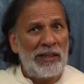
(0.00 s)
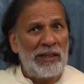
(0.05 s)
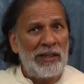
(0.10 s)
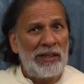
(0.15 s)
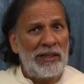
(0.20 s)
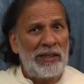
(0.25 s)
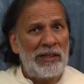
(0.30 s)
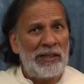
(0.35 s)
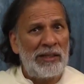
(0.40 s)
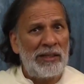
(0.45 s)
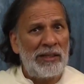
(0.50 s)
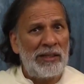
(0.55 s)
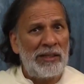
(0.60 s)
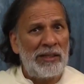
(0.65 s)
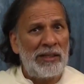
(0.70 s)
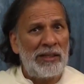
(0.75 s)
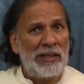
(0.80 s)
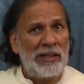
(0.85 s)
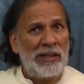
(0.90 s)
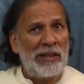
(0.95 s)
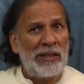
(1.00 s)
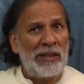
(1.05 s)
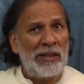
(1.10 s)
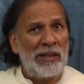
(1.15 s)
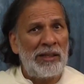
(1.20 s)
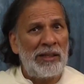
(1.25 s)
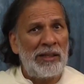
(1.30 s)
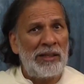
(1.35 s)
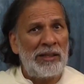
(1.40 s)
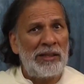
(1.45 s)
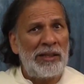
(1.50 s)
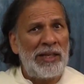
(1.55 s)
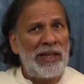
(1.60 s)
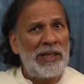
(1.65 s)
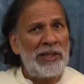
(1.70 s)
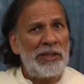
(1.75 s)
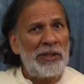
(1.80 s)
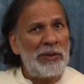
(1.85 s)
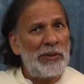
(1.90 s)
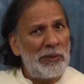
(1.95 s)
uh,
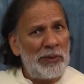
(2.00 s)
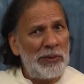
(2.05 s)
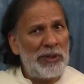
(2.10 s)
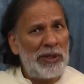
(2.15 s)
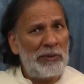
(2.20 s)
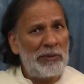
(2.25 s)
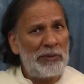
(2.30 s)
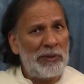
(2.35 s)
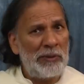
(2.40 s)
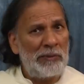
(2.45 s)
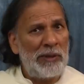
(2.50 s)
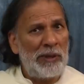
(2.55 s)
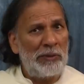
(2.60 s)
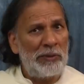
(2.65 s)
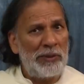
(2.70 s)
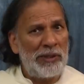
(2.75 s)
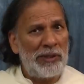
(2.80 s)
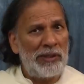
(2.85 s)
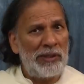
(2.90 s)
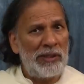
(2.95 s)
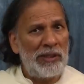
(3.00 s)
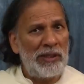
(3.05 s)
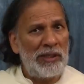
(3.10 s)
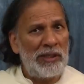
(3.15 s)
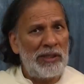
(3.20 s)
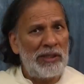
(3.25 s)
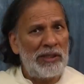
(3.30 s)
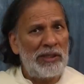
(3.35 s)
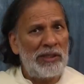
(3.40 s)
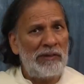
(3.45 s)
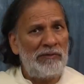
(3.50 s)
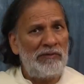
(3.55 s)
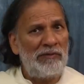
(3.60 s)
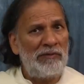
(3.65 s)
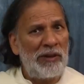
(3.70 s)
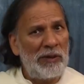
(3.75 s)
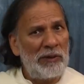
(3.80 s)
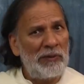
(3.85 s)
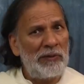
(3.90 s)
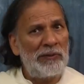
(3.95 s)
that is no doubt about it, it is the
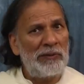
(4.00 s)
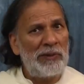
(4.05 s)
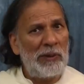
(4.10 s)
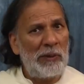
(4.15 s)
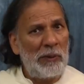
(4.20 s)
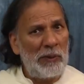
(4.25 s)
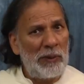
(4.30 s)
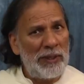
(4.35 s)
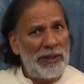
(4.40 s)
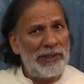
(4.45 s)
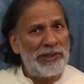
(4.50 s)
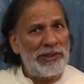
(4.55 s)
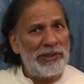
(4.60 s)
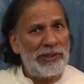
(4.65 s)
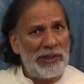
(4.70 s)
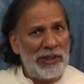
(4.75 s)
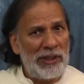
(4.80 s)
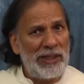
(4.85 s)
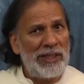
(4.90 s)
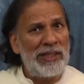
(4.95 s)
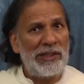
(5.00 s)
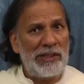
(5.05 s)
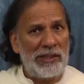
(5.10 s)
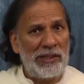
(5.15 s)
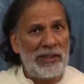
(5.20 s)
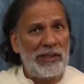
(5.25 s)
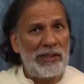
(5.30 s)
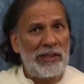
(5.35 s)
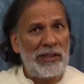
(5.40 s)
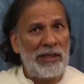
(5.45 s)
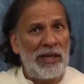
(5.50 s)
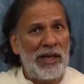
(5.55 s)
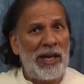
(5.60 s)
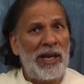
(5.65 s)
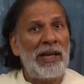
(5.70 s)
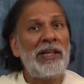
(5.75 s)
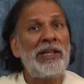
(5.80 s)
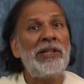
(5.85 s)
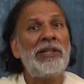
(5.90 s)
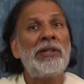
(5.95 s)
one of the oldest religion,
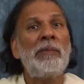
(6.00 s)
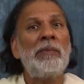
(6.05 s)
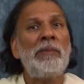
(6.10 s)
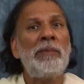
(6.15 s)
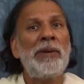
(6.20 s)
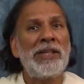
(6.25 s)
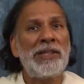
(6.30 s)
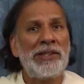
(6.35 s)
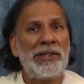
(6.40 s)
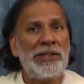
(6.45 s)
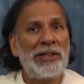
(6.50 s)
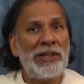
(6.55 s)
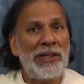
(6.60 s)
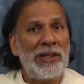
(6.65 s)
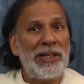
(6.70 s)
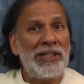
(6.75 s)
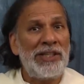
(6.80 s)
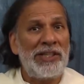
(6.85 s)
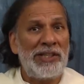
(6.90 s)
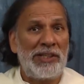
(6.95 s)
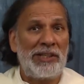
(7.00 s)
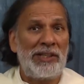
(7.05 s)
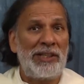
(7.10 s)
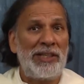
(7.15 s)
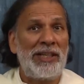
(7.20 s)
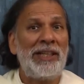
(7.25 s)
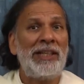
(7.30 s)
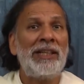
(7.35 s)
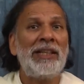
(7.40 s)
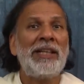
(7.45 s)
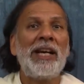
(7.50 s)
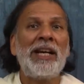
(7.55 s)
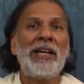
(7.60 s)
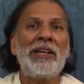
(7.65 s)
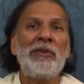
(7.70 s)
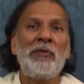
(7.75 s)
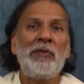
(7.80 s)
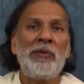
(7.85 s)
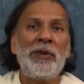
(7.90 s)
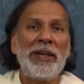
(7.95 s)
and is the best religion in
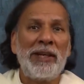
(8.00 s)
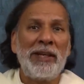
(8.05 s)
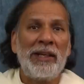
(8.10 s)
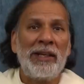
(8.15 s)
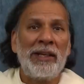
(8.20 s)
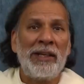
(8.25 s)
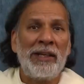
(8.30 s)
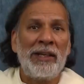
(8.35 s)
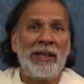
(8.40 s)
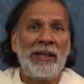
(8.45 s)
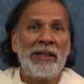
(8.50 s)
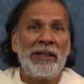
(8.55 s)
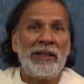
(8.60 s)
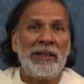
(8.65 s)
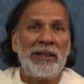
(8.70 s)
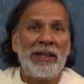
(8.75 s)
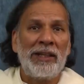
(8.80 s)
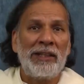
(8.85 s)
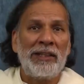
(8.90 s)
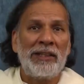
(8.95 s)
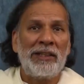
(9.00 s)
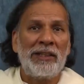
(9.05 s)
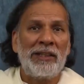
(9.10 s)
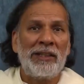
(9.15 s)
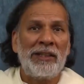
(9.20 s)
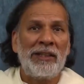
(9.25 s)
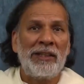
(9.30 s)
that way that